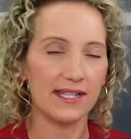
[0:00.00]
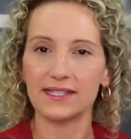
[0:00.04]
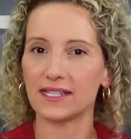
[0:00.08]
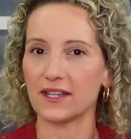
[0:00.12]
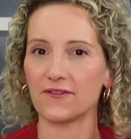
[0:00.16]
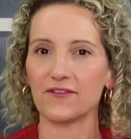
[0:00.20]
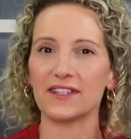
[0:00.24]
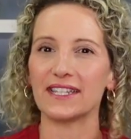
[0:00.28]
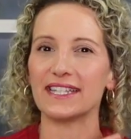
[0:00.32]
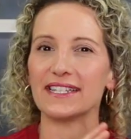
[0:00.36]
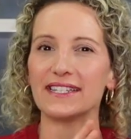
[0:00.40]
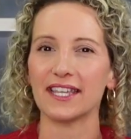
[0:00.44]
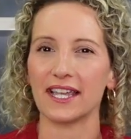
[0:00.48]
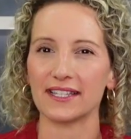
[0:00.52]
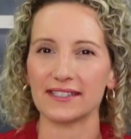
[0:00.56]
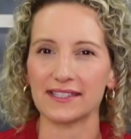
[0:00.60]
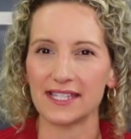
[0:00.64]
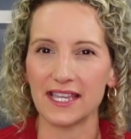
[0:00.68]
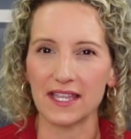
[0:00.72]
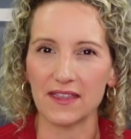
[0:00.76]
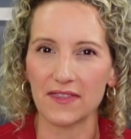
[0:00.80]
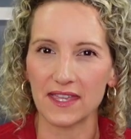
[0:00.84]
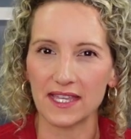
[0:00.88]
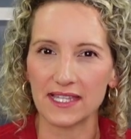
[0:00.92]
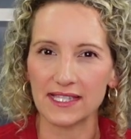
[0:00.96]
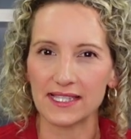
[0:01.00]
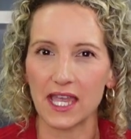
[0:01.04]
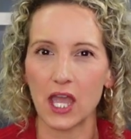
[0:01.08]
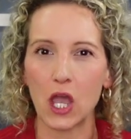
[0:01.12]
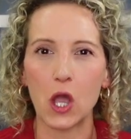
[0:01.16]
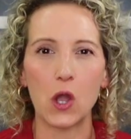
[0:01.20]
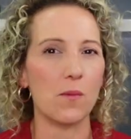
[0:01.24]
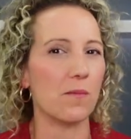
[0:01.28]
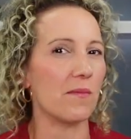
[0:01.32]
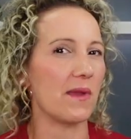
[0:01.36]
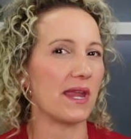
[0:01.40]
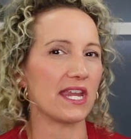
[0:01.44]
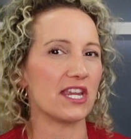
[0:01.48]
definitely testing things
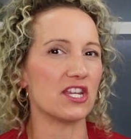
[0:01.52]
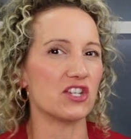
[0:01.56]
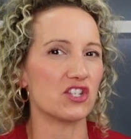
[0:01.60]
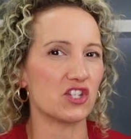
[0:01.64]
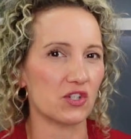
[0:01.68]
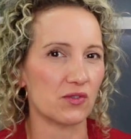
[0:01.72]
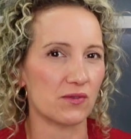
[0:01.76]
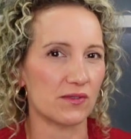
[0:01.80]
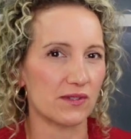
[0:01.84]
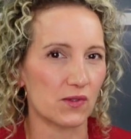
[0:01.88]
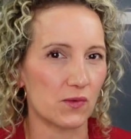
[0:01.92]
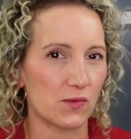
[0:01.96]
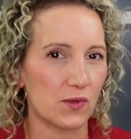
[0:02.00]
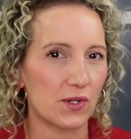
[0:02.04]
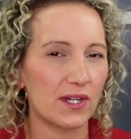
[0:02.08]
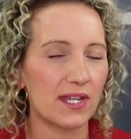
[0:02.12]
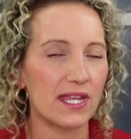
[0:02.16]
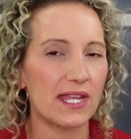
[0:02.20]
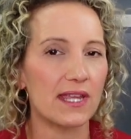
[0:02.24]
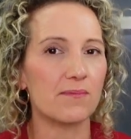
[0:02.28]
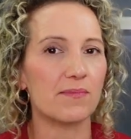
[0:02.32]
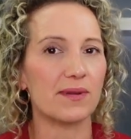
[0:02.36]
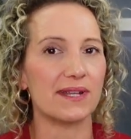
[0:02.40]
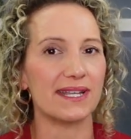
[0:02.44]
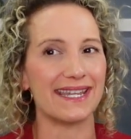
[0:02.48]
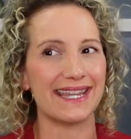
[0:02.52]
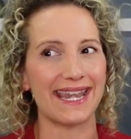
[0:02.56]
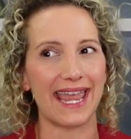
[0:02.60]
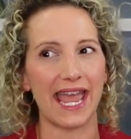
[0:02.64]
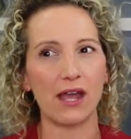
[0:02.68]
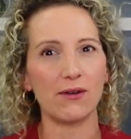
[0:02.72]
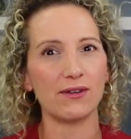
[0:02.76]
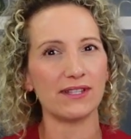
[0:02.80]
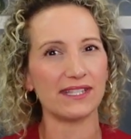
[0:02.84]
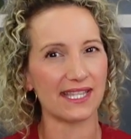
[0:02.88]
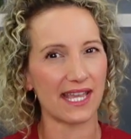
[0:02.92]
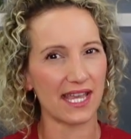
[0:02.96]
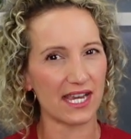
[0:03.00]
out, making sure it was working, but now
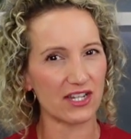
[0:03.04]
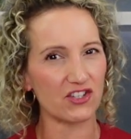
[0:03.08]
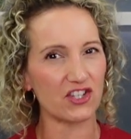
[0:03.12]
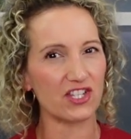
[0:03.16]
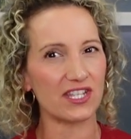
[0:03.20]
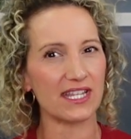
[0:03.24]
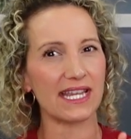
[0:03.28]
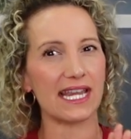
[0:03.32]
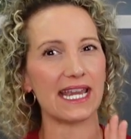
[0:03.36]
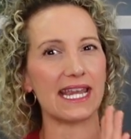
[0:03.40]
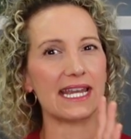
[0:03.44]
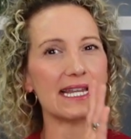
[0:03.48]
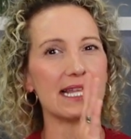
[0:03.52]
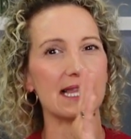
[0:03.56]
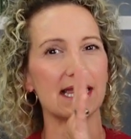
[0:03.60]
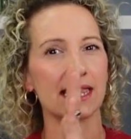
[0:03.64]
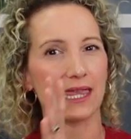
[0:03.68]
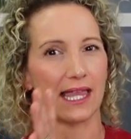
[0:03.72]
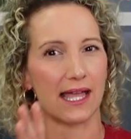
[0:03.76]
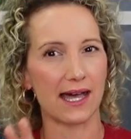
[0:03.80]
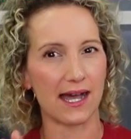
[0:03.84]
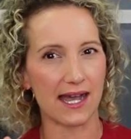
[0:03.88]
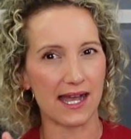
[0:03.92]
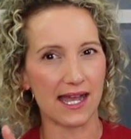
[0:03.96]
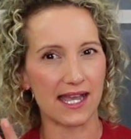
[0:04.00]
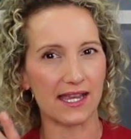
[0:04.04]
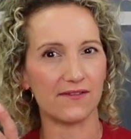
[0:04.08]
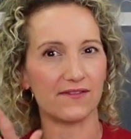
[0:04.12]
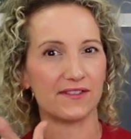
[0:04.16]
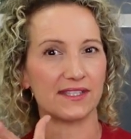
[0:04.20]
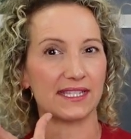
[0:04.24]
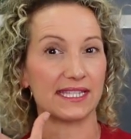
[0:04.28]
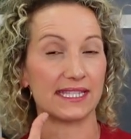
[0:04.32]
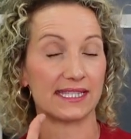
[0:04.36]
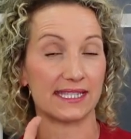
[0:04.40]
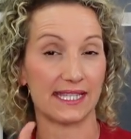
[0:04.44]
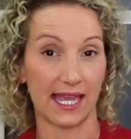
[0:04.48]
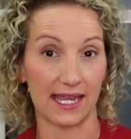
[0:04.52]
it's actually in a live
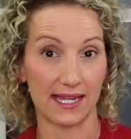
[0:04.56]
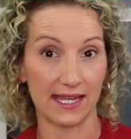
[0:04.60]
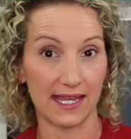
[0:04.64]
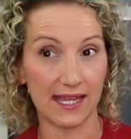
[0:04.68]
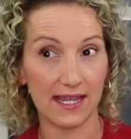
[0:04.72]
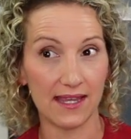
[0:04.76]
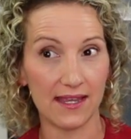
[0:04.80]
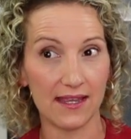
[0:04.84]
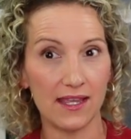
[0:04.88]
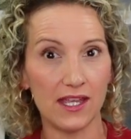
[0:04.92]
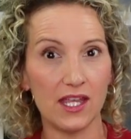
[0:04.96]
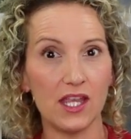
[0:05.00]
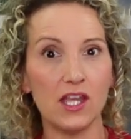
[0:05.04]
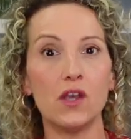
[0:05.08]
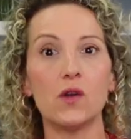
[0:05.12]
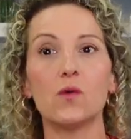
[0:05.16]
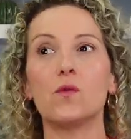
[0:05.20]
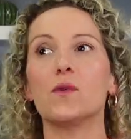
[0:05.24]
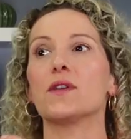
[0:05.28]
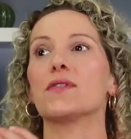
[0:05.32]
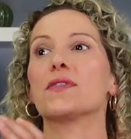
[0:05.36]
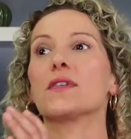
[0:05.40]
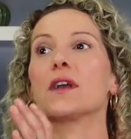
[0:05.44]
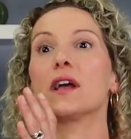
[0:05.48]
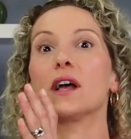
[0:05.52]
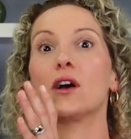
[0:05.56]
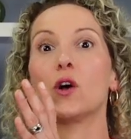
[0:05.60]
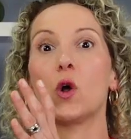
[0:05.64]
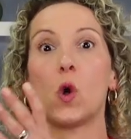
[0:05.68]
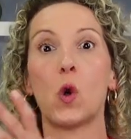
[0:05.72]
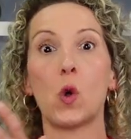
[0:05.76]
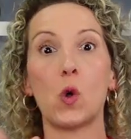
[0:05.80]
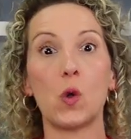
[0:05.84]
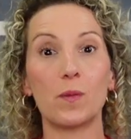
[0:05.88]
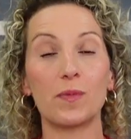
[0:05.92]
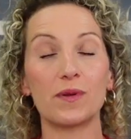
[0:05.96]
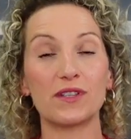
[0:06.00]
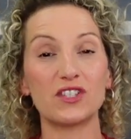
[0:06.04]
setting with a
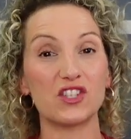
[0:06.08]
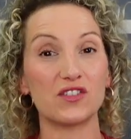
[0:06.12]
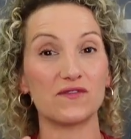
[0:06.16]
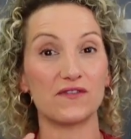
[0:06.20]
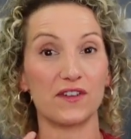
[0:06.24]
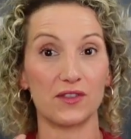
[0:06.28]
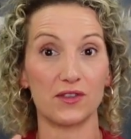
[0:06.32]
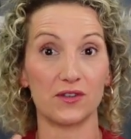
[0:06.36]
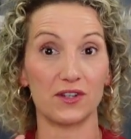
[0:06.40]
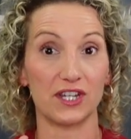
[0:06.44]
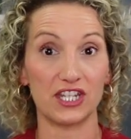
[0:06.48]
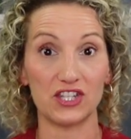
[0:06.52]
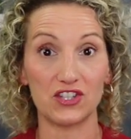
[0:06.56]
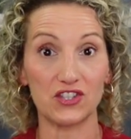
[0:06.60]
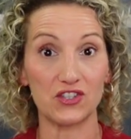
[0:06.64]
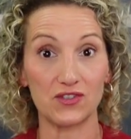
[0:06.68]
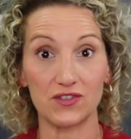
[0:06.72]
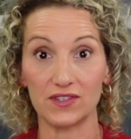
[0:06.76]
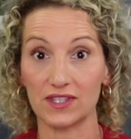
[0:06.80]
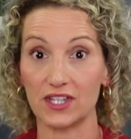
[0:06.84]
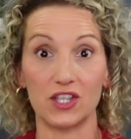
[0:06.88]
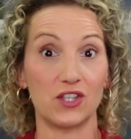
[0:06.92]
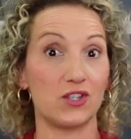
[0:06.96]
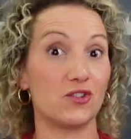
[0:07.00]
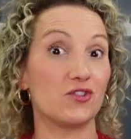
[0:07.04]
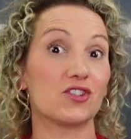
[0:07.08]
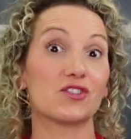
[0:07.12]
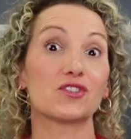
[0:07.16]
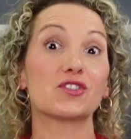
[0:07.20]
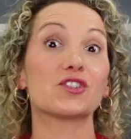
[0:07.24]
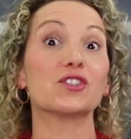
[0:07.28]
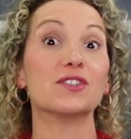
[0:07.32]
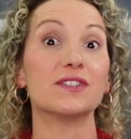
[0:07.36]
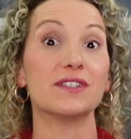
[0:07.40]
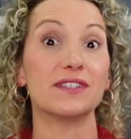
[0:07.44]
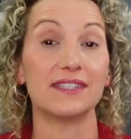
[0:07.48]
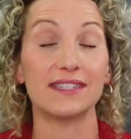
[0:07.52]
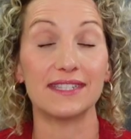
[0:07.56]
whole bunch of other issues that you just
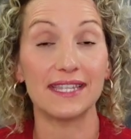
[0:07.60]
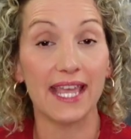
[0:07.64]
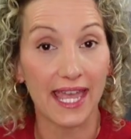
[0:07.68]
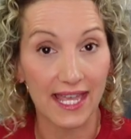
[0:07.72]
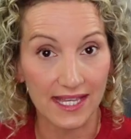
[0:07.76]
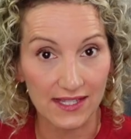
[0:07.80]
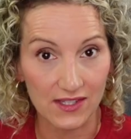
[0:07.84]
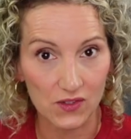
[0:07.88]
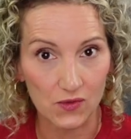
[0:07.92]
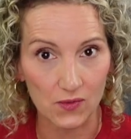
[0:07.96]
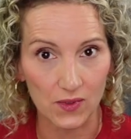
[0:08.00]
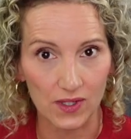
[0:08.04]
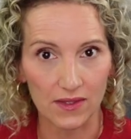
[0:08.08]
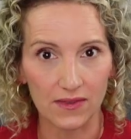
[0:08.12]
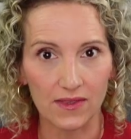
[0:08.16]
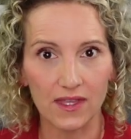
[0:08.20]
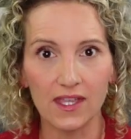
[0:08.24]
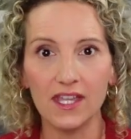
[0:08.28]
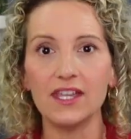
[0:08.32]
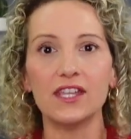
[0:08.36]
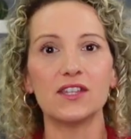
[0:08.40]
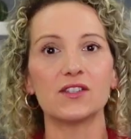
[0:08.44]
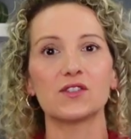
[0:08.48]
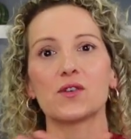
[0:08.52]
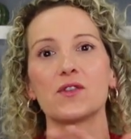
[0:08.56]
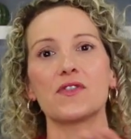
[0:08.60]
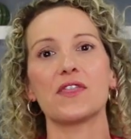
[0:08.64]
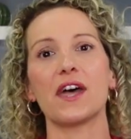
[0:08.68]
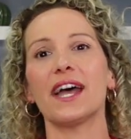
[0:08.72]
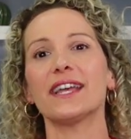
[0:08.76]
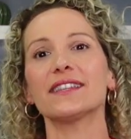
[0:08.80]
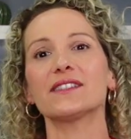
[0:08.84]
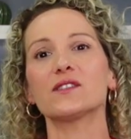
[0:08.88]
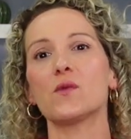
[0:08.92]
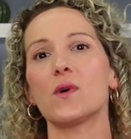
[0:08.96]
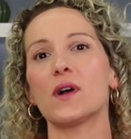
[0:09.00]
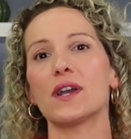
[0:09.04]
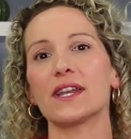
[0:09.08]
couldn't test with. So
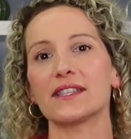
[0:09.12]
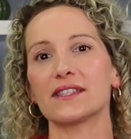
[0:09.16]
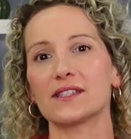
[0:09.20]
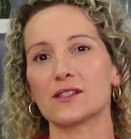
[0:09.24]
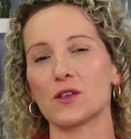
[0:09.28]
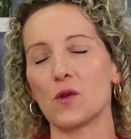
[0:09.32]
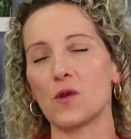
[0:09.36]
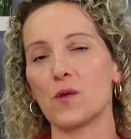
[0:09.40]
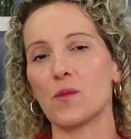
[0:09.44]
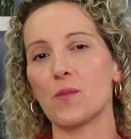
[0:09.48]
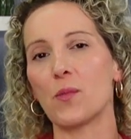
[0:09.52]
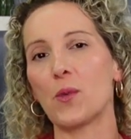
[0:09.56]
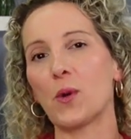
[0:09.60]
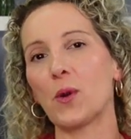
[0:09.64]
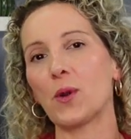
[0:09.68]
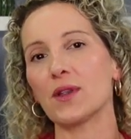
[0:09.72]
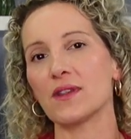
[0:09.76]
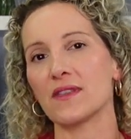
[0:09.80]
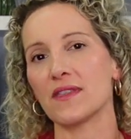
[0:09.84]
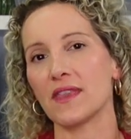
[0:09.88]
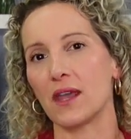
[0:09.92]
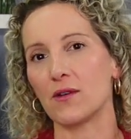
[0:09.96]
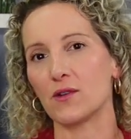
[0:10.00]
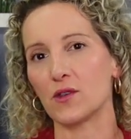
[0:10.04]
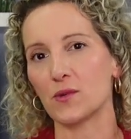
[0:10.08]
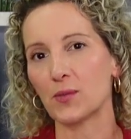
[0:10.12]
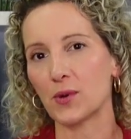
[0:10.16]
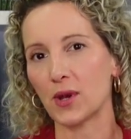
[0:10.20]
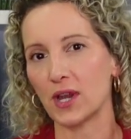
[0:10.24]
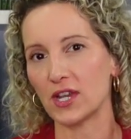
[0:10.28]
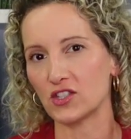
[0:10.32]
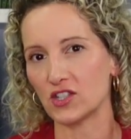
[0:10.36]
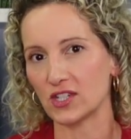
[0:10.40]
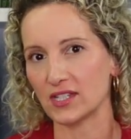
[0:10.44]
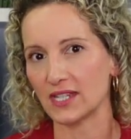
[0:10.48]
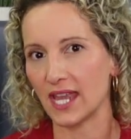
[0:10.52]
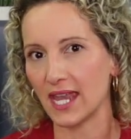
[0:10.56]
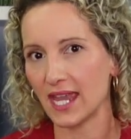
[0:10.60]
that's why it's so important that with
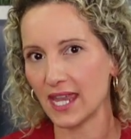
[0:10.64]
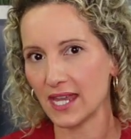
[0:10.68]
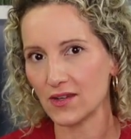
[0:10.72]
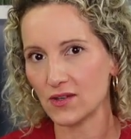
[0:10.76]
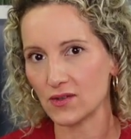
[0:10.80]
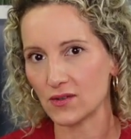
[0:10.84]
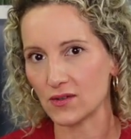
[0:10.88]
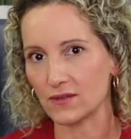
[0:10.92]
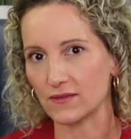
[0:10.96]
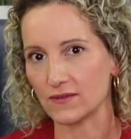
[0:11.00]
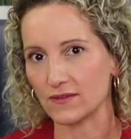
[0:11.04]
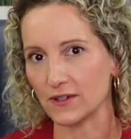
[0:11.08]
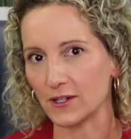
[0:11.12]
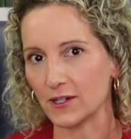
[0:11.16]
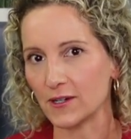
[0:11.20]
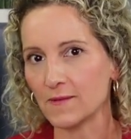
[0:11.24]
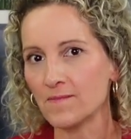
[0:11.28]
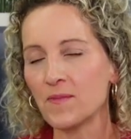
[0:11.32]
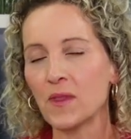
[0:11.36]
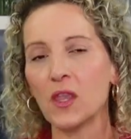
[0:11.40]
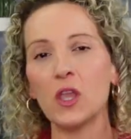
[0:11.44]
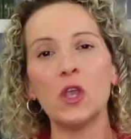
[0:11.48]
project handover,